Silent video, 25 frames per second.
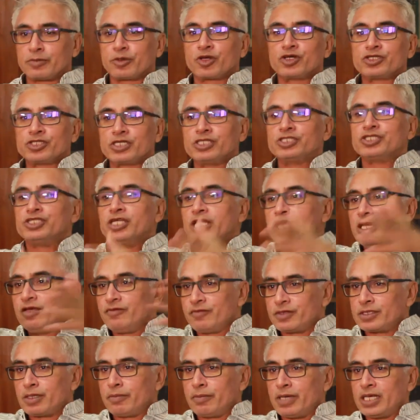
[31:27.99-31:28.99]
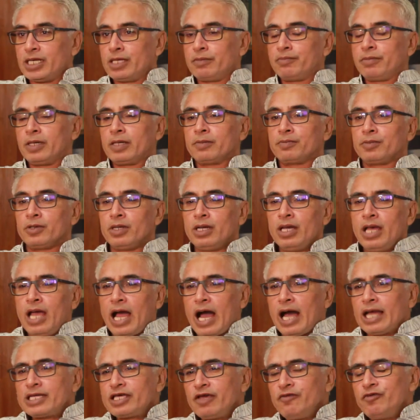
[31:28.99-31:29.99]
that sense because he's dealing with the many
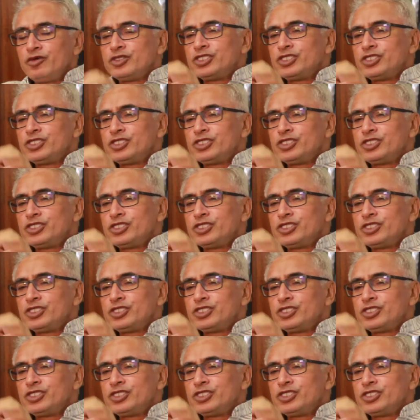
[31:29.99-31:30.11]
people.